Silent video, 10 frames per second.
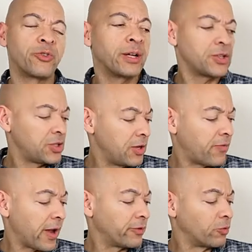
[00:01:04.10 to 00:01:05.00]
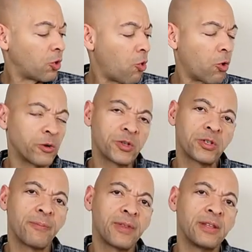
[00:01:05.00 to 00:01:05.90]
tried to see if I could record
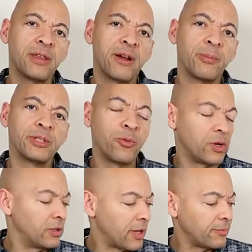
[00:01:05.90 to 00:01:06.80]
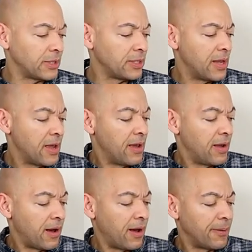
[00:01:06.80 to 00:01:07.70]
something there, but they wouldn't let me.
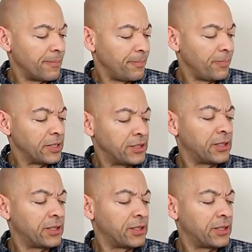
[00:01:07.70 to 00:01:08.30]
Um, they did